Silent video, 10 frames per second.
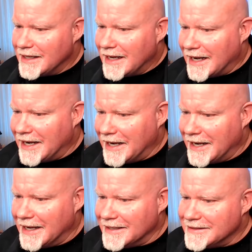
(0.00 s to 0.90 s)

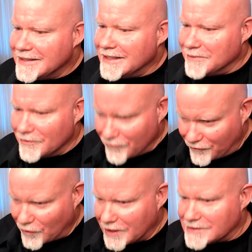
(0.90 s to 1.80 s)
In the middle of the
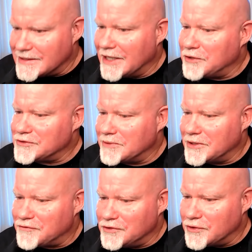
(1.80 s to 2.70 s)
forest, thank you so
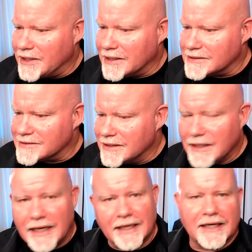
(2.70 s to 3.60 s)
much for joining us.
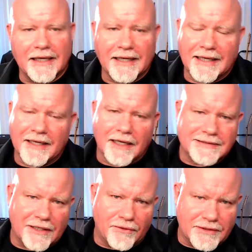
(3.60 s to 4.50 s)
And again,
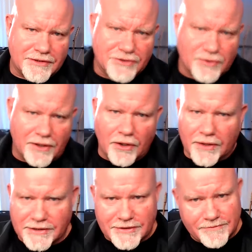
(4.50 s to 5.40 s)
guys, I know this is short
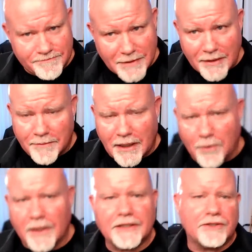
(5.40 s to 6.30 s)
notice, but I
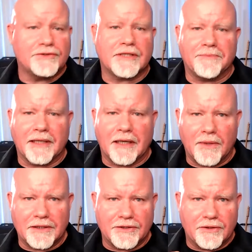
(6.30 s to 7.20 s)
wanted to do something. I
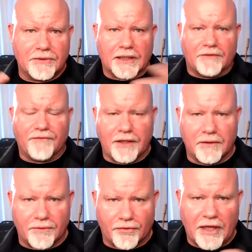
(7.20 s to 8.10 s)
wanted to do like a
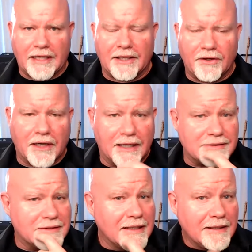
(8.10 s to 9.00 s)
video thanking you
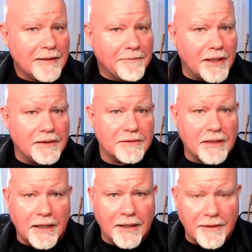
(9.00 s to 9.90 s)
guys. But
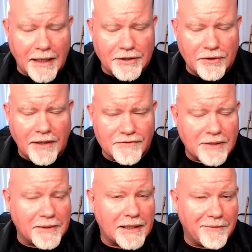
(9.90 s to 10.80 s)
I do have
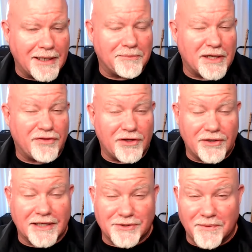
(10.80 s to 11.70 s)
something coming up that I think you
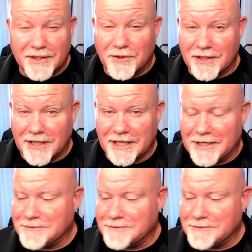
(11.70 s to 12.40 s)
guys are really going to like.